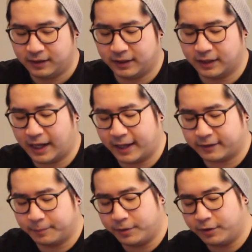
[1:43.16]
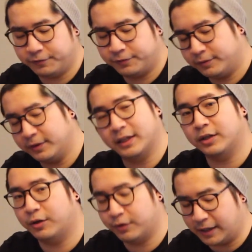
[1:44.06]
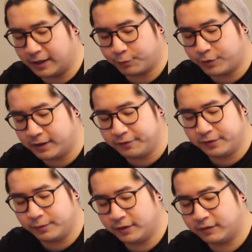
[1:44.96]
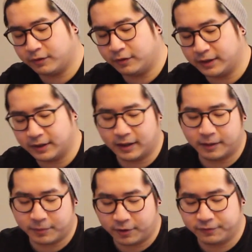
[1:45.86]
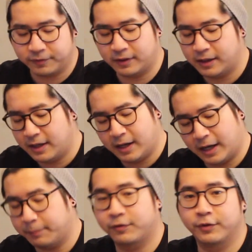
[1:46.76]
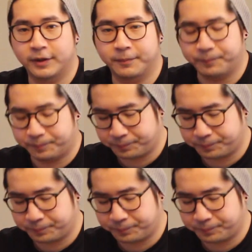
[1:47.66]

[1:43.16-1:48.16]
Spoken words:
He can add them both. He can only add 1 if he wants, or he can add both, up to him.